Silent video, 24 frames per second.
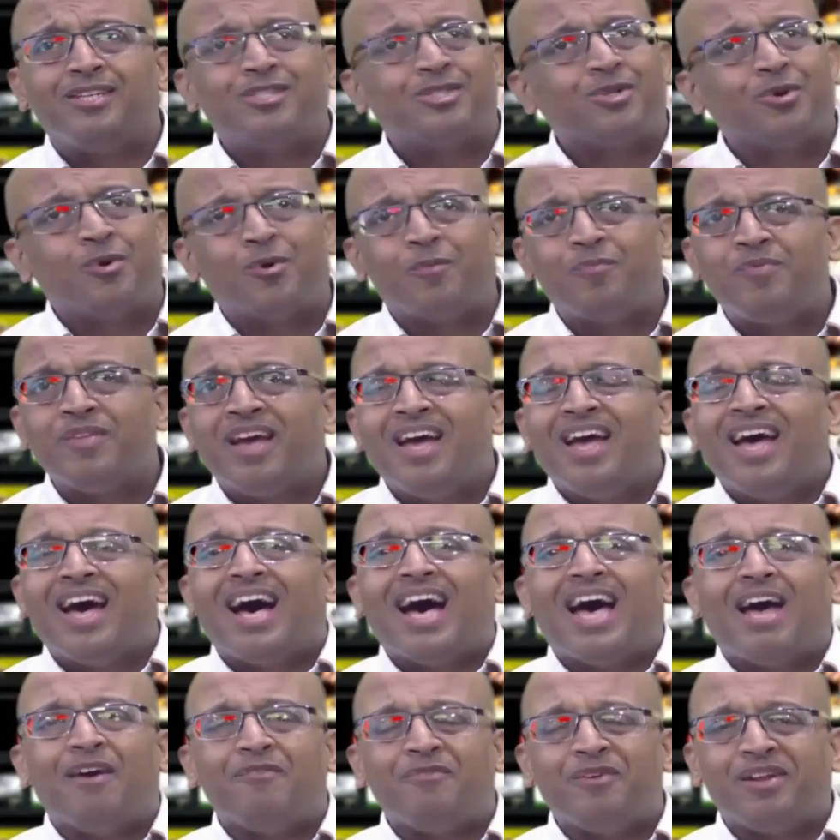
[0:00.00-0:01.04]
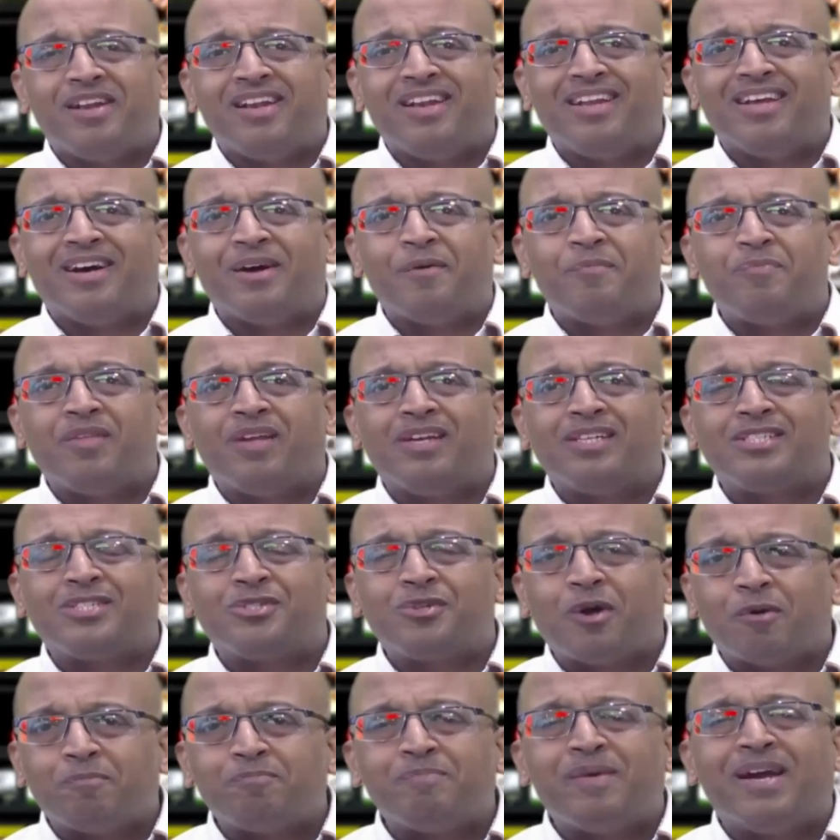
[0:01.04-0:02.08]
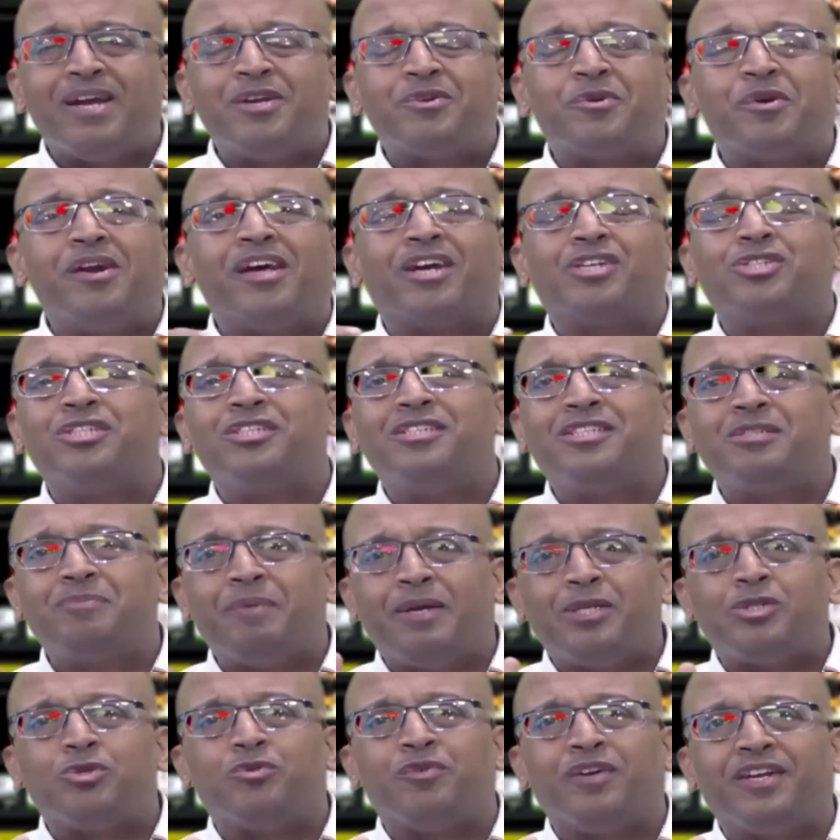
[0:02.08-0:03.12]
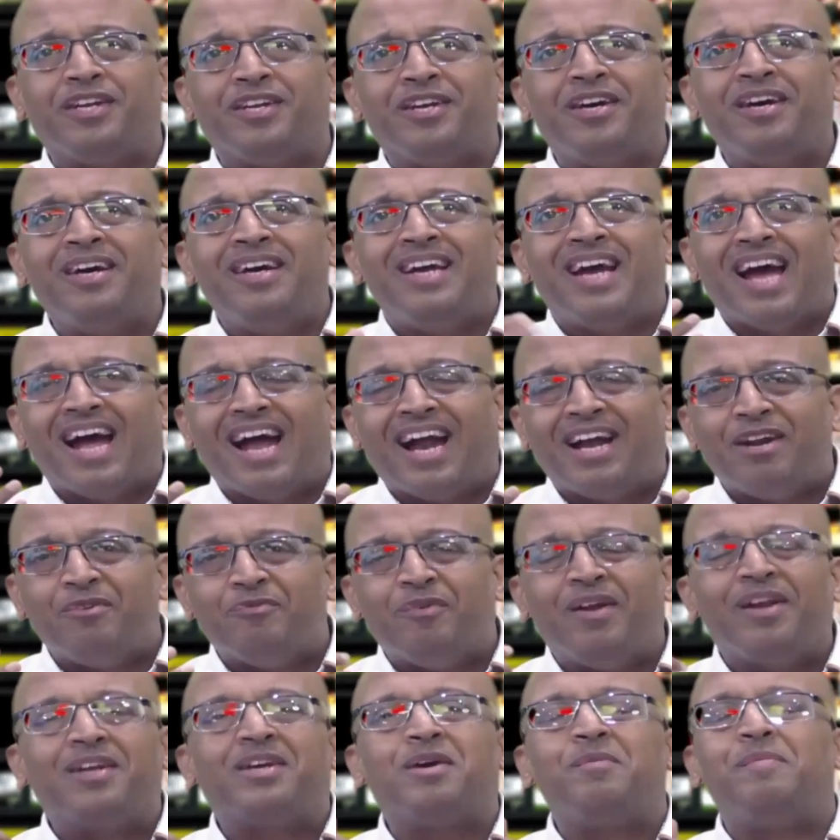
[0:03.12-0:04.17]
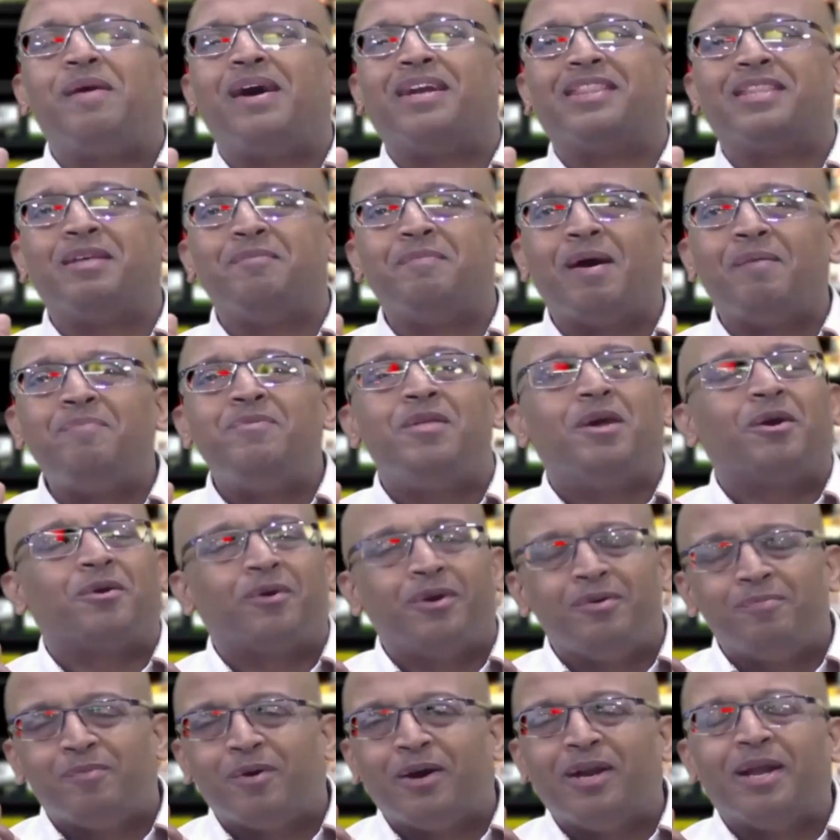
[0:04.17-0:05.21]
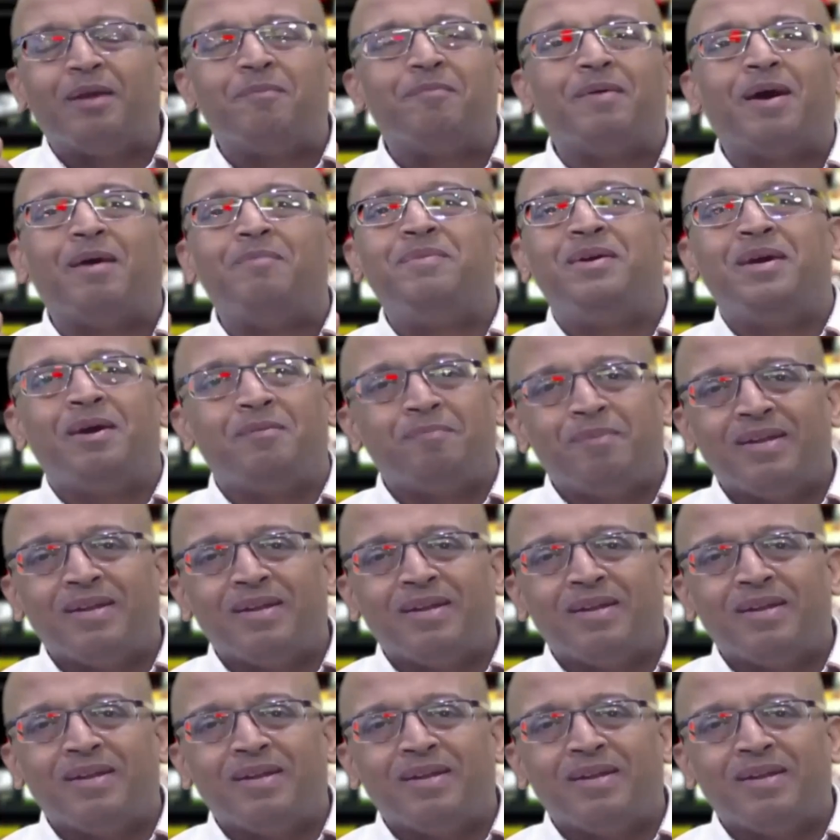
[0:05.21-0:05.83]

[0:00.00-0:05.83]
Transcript: So I will stop my introduction speech over here and welcome Aarti ma'am. Good morning, ma'am.